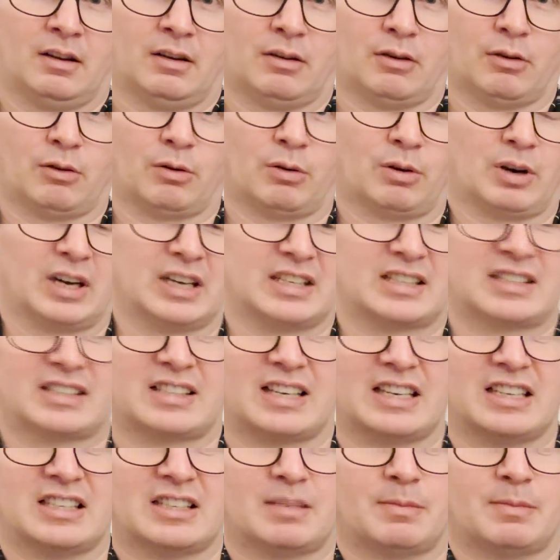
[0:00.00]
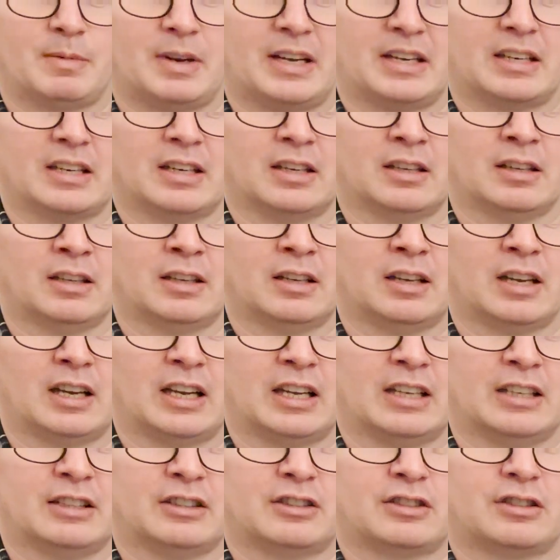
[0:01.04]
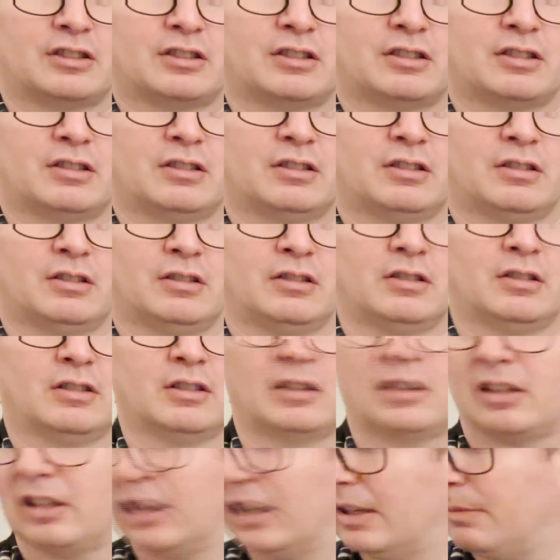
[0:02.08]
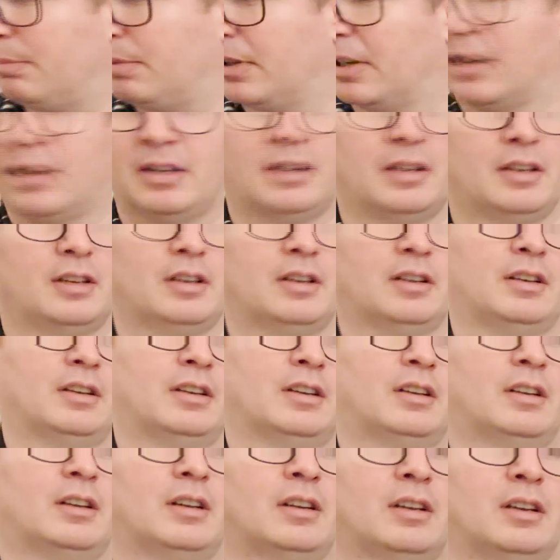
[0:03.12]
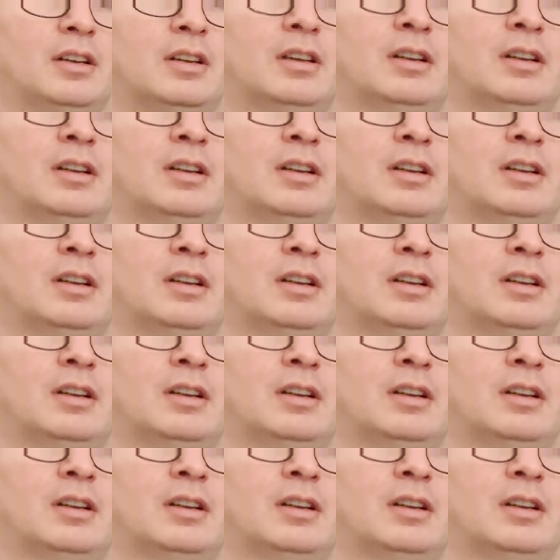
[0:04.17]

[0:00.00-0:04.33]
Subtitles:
or a centimeter and clip. Do